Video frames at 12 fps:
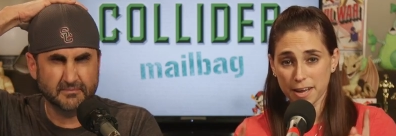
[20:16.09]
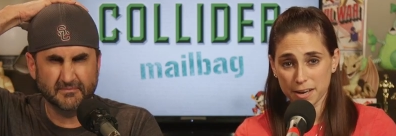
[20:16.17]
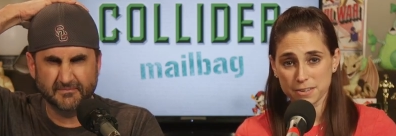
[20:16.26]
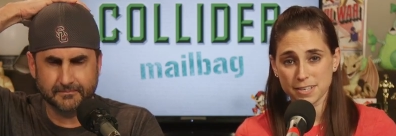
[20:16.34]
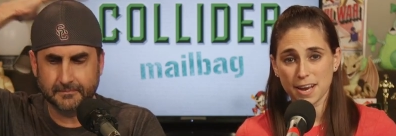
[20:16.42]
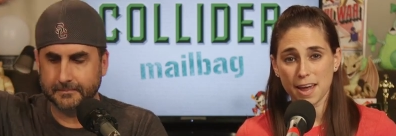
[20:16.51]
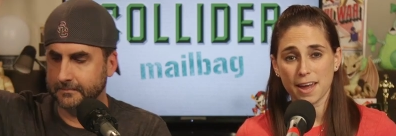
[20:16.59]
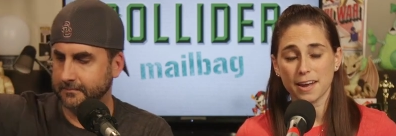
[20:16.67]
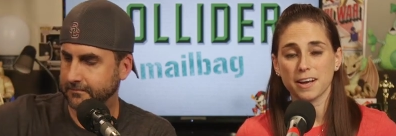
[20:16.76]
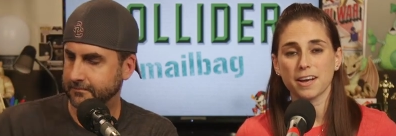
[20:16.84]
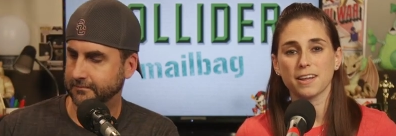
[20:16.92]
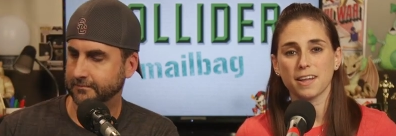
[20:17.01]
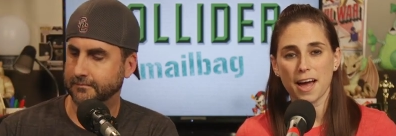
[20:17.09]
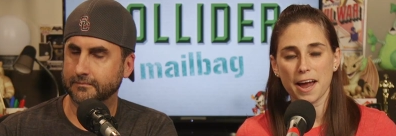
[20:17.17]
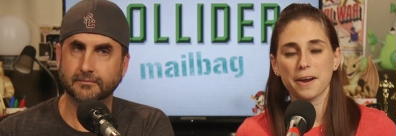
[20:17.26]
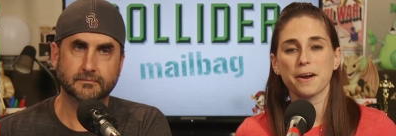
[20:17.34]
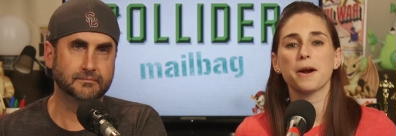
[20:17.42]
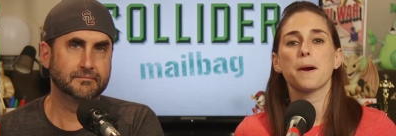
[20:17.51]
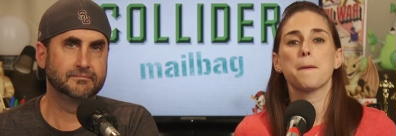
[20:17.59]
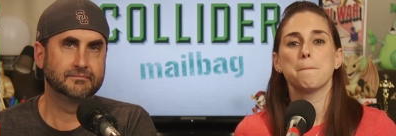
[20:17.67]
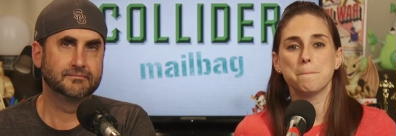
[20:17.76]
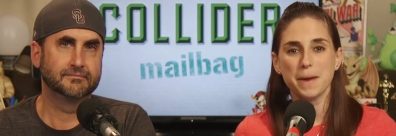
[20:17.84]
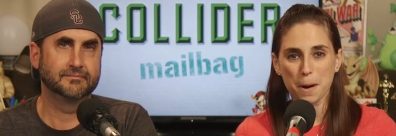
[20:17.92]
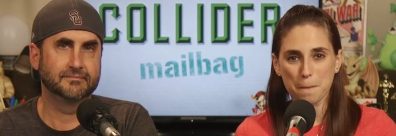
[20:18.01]
Speaker 1: later today, Collider
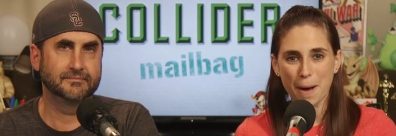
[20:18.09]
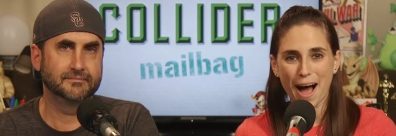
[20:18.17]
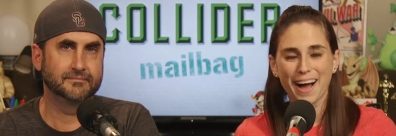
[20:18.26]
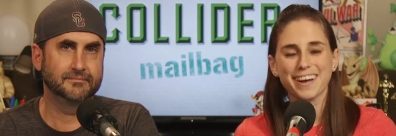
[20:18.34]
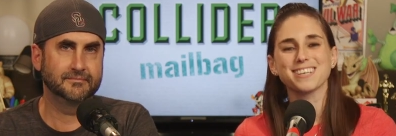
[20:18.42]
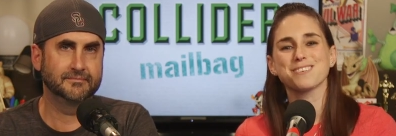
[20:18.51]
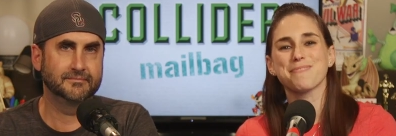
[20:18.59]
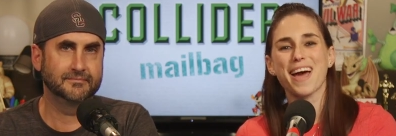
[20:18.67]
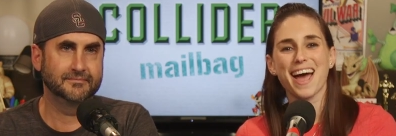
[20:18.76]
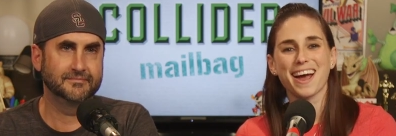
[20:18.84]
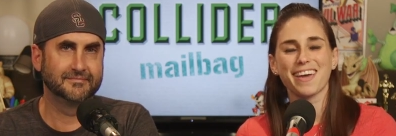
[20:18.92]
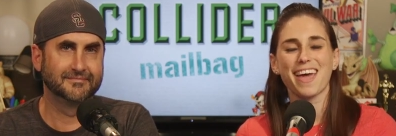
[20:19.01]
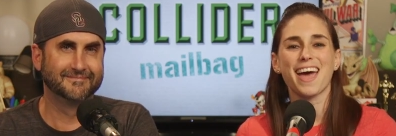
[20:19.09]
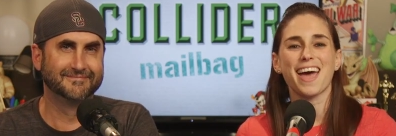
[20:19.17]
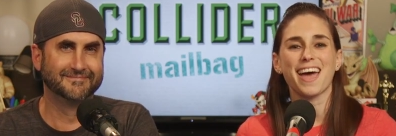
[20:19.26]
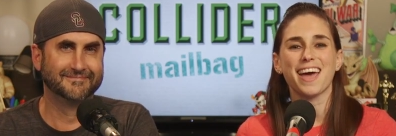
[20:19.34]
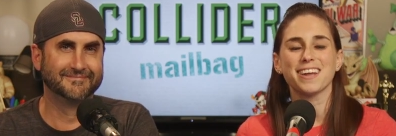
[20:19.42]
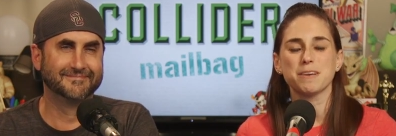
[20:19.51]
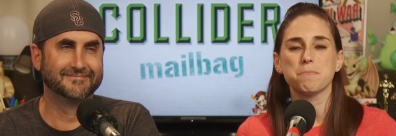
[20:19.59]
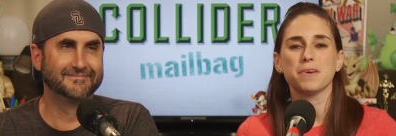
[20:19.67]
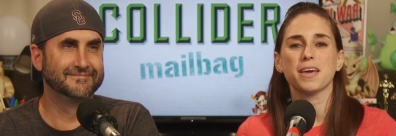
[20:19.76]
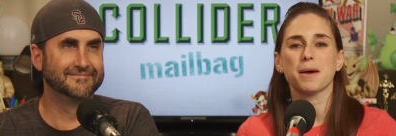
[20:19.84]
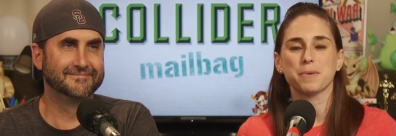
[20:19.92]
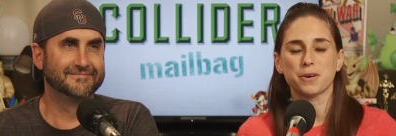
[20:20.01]
Beer Pong is back, and
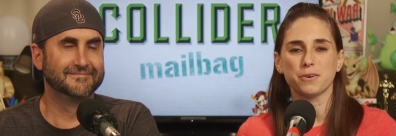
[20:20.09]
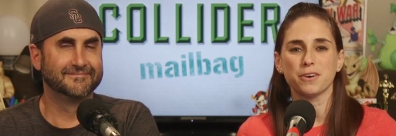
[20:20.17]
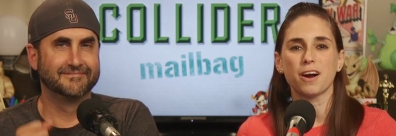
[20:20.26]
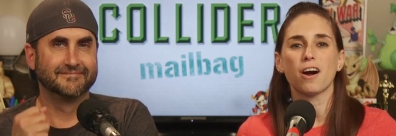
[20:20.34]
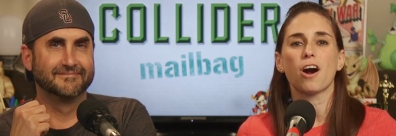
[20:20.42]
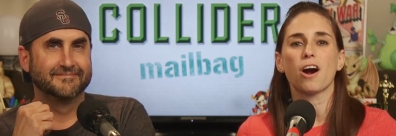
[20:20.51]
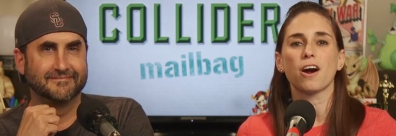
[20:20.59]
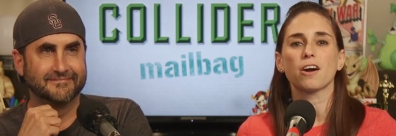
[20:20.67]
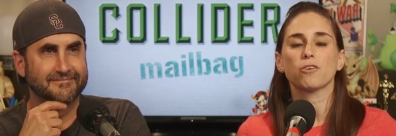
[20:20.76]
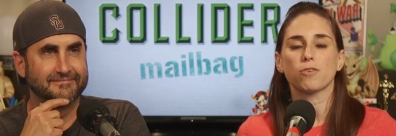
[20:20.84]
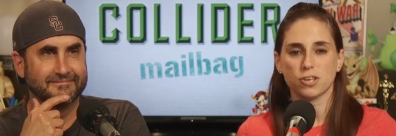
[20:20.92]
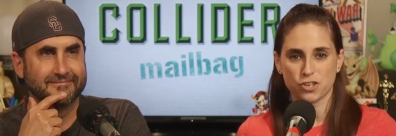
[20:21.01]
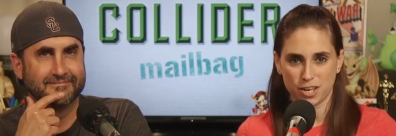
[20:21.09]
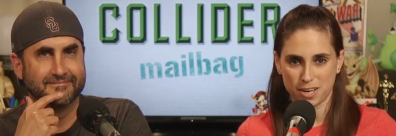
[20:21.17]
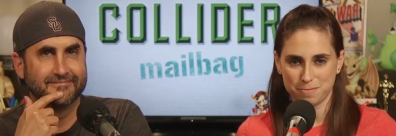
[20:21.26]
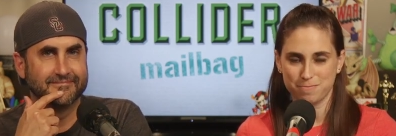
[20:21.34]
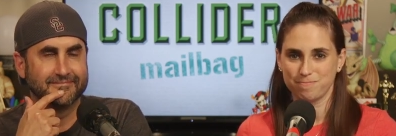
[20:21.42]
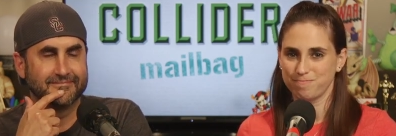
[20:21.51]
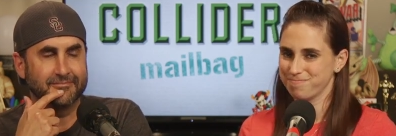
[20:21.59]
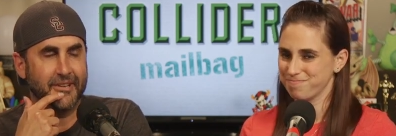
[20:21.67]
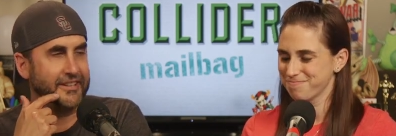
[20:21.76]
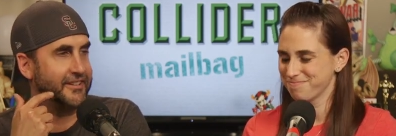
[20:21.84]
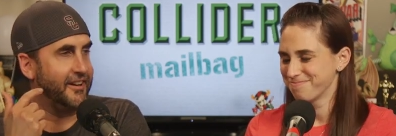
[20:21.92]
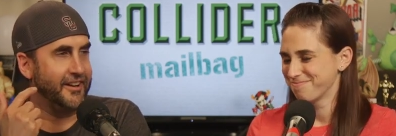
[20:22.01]
me and Makuga are crushing it.
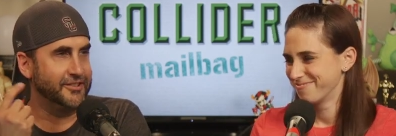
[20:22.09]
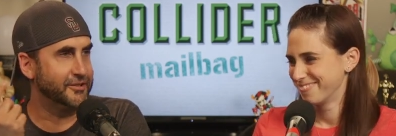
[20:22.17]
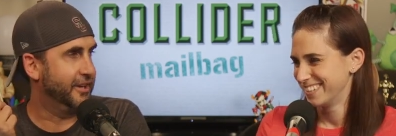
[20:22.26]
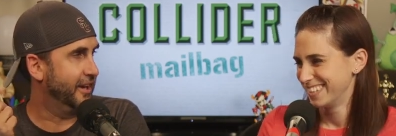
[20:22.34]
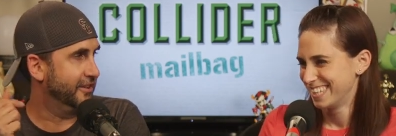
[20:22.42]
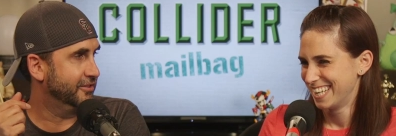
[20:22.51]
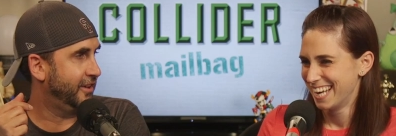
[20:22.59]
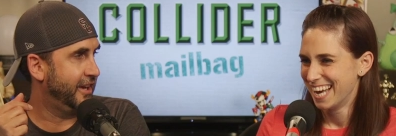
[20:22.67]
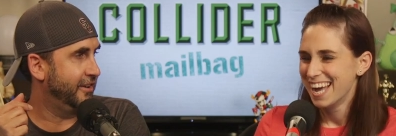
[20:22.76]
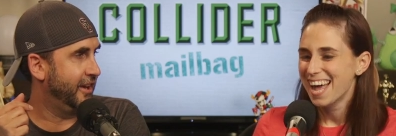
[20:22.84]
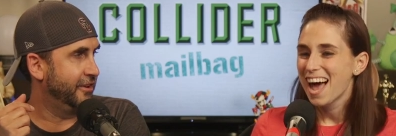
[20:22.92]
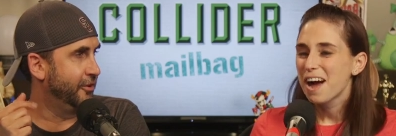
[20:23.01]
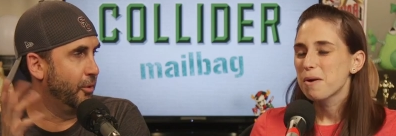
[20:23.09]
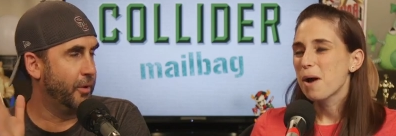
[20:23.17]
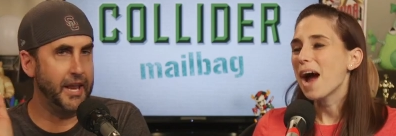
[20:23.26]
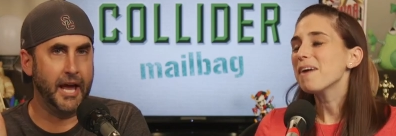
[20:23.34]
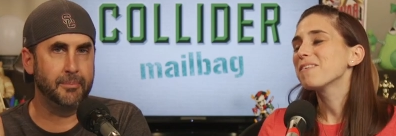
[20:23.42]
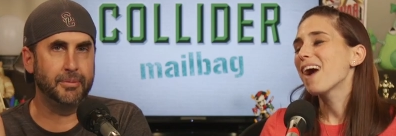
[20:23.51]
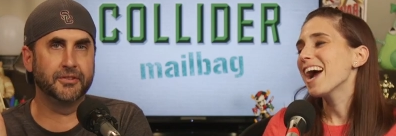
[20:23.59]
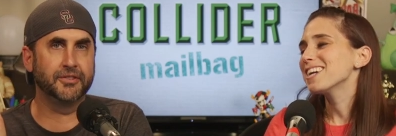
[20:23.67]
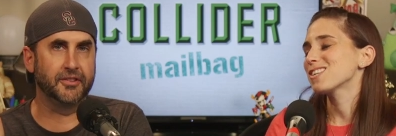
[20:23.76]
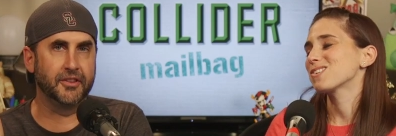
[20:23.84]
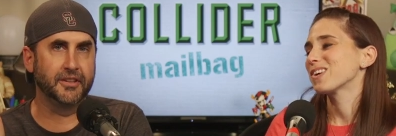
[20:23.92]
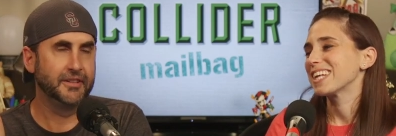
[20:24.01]
Speaker 2: My God, you guys. I, I don't know
Speaker 1: what I, happens. I
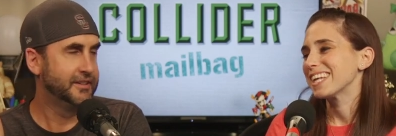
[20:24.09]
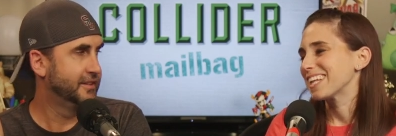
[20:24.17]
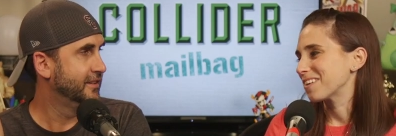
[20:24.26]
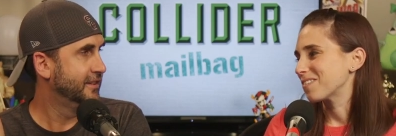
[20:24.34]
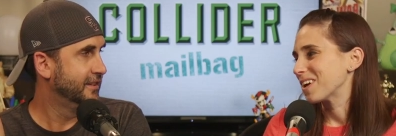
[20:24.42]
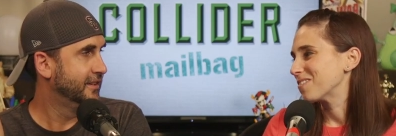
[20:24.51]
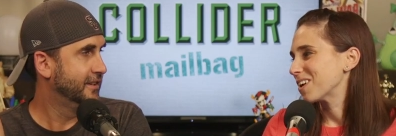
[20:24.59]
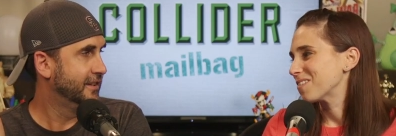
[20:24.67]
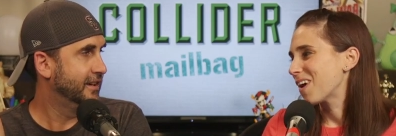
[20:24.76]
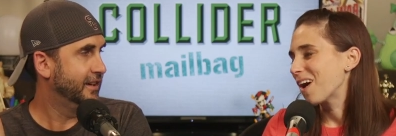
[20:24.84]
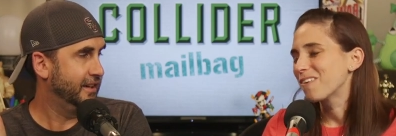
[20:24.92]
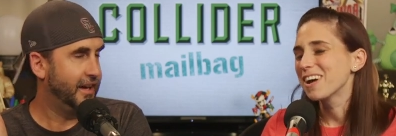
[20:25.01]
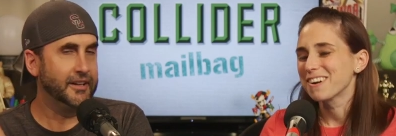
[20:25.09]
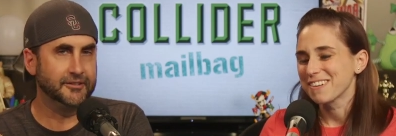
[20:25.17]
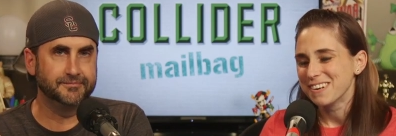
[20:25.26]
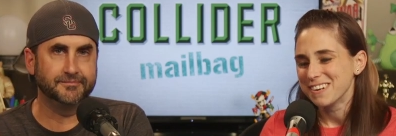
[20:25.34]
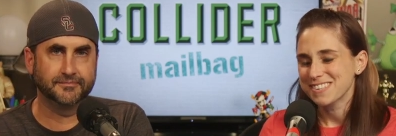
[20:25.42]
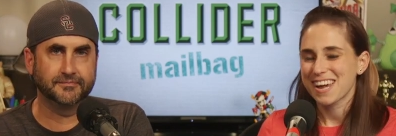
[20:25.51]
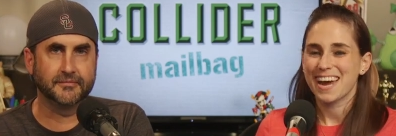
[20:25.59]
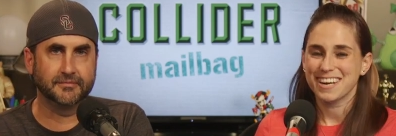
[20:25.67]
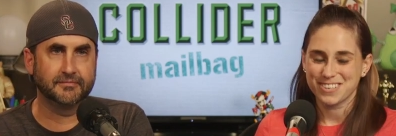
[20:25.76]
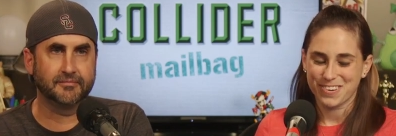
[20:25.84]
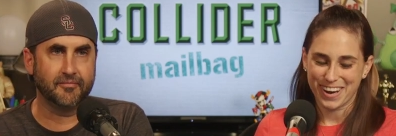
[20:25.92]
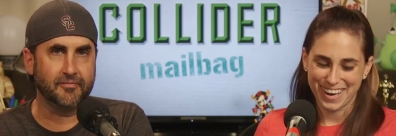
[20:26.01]
just in the... really like playing beer pong. Win or lose, I
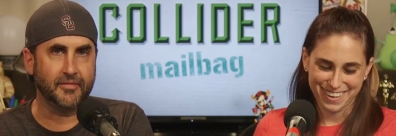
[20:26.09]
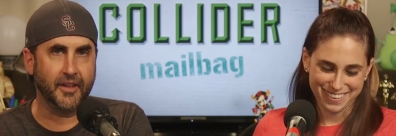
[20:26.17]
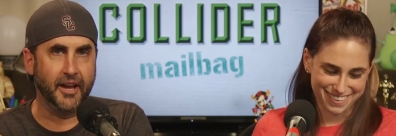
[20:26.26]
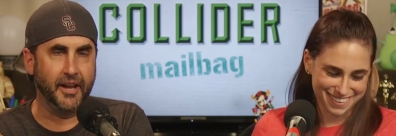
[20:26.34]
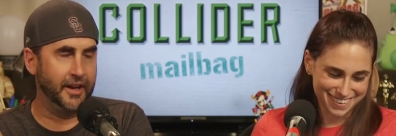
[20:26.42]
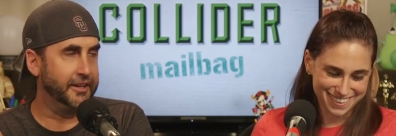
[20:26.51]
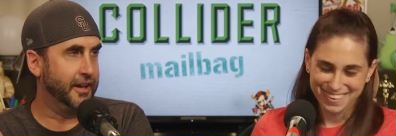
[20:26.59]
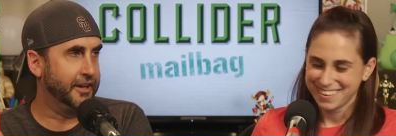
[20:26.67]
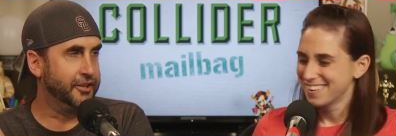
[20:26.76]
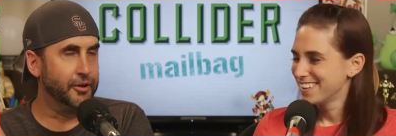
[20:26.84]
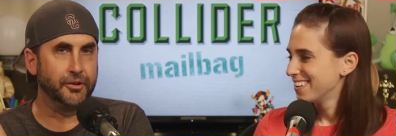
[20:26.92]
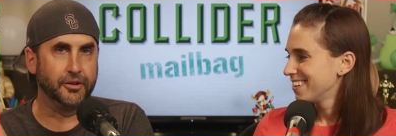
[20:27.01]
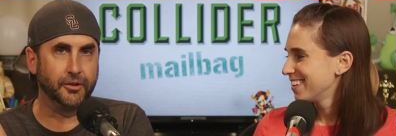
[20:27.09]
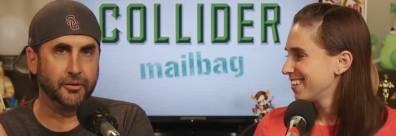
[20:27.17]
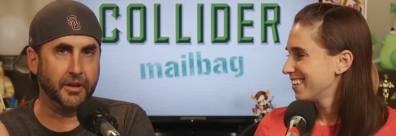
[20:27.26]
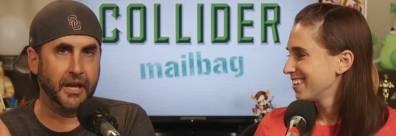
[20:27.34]
enjoy it.
Speaker 2: I, I, I know you do.